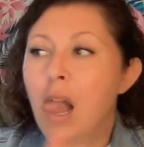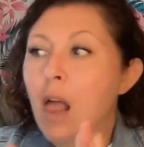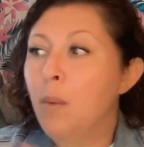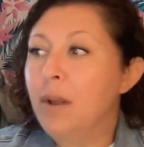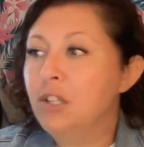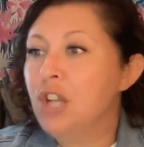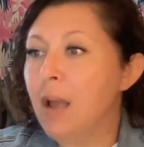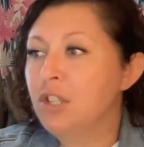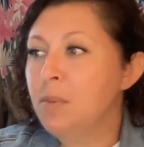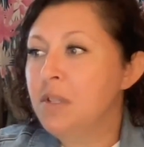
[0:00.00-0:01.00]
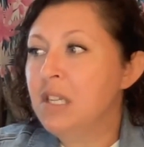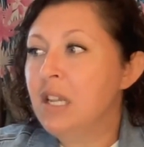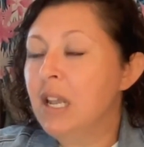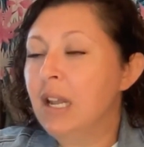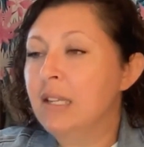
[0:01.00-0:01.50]
I went to
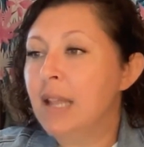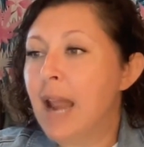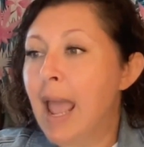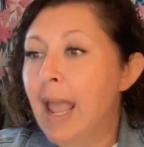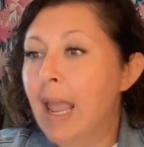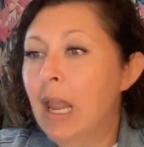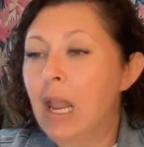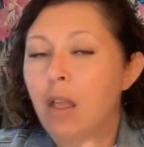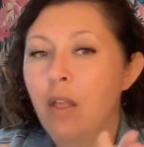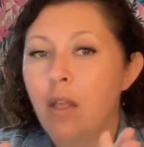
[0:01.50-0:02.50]
ChatGPT and I said, hey,